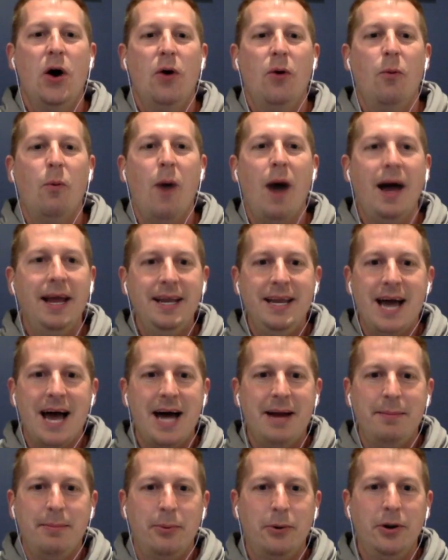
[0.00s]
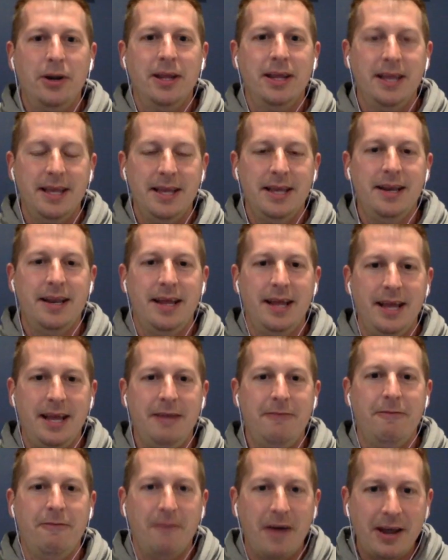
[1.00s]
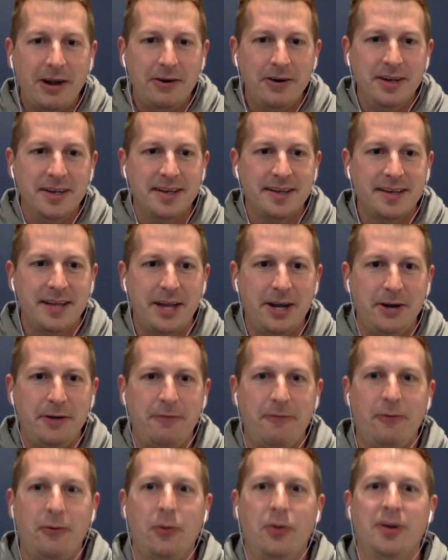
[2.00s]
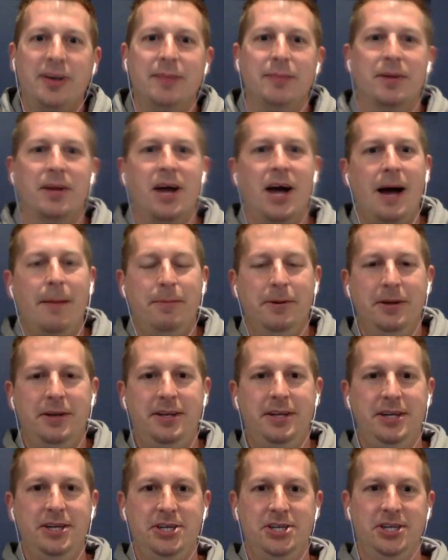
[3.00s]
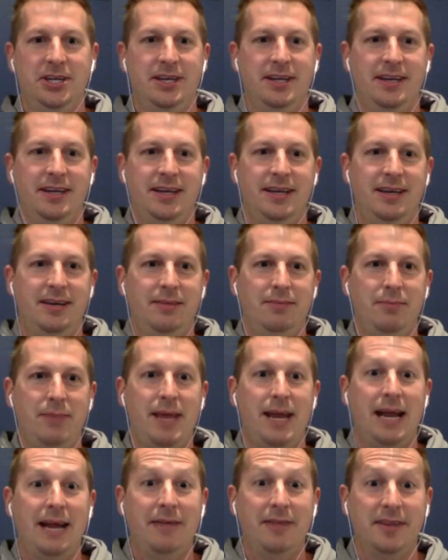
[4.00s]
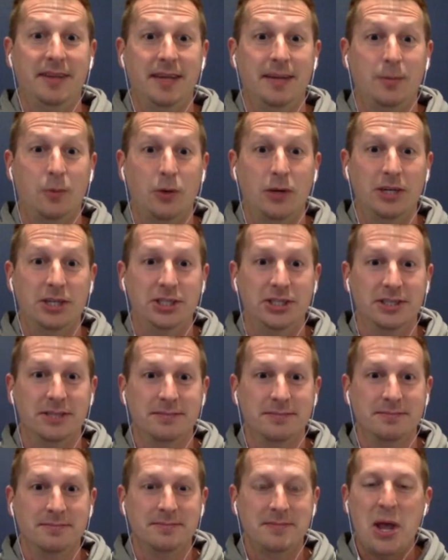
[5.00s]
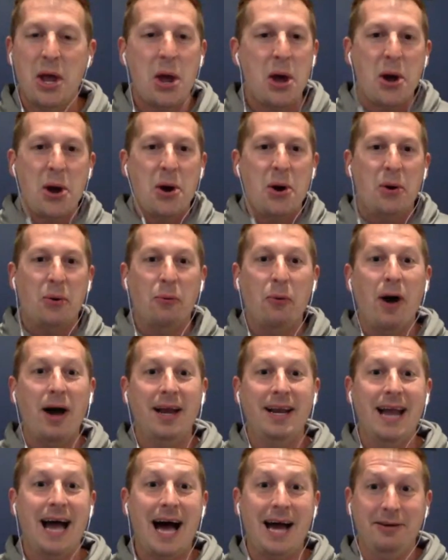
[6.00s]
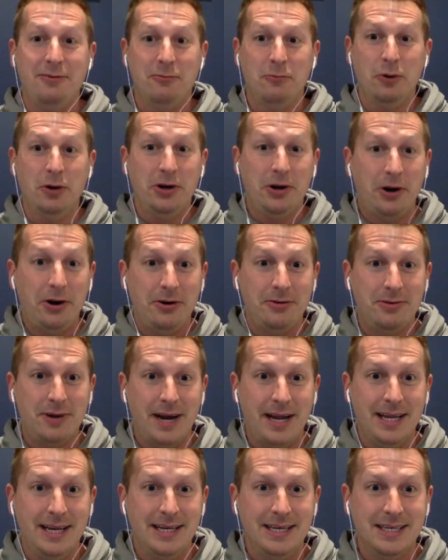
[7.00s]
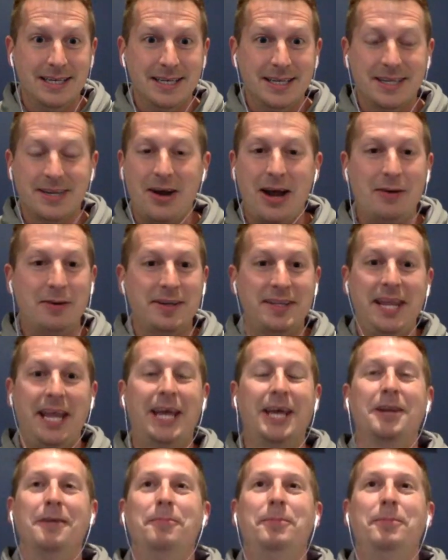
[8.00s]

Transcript: why not bring in a veteran center for some competition? And man, I have the same question. Why not? Wouldn't hurt, right? So I was taking a